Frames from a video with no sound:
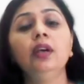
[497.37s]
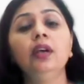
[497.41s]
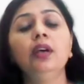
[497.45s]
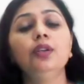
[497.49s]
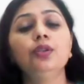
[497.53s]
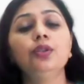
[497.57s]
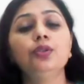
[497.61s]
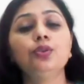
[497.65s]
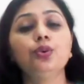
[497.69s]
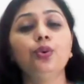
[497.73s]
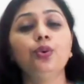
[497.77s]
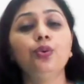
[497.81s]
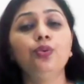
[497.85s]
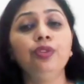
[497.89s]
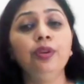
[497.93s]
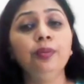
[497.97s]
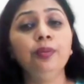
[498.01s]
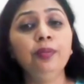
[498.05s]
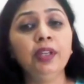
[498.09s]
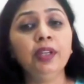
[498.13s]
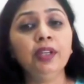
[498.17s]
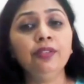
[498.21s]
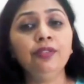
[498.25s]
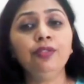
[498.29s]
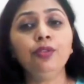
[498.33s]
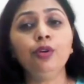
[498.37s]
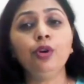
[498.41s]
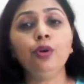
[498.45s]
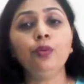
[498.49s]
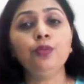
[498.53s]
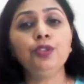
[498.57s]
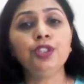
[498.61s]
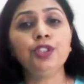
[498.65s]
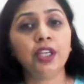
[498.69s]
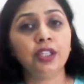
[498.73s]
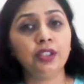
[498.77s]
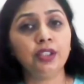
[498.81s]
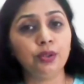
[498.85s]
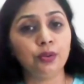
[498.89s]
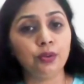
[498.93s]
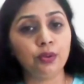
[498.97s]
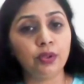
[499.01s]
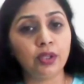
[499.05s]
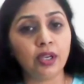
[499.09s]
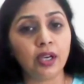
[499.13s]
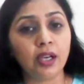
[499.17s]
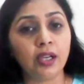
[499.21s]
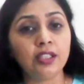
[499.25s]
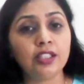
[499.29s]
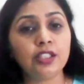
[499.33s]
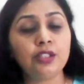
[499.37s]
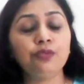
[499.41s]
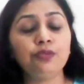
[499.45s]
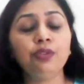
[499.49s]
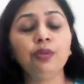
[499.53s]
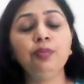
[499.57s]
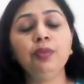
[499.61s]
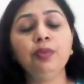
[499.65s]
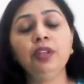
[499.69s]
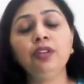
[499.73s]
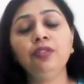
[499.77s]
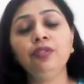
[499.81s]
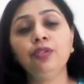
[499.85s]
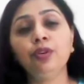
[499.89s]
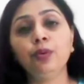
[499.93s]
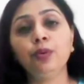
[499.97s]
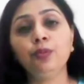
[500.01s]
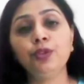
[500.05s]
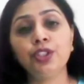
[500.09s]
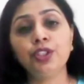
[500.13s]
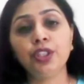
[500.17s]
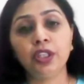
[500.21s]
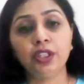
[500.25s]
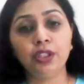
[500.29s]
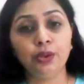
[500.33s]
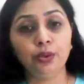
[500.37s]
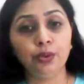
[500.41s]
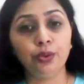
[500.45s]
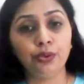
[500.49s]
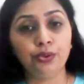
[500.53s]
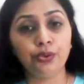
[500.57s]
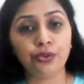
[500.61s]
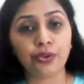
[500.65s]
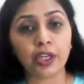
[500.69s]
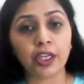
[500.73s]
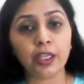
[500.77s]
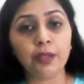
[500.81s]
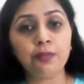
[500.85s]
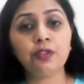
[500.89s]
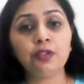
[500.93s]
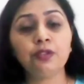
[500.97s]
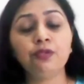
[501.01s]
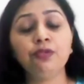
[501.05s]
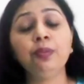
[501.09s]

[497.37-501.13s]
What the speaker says: So women from scheduled caste, women from scheduled tribes,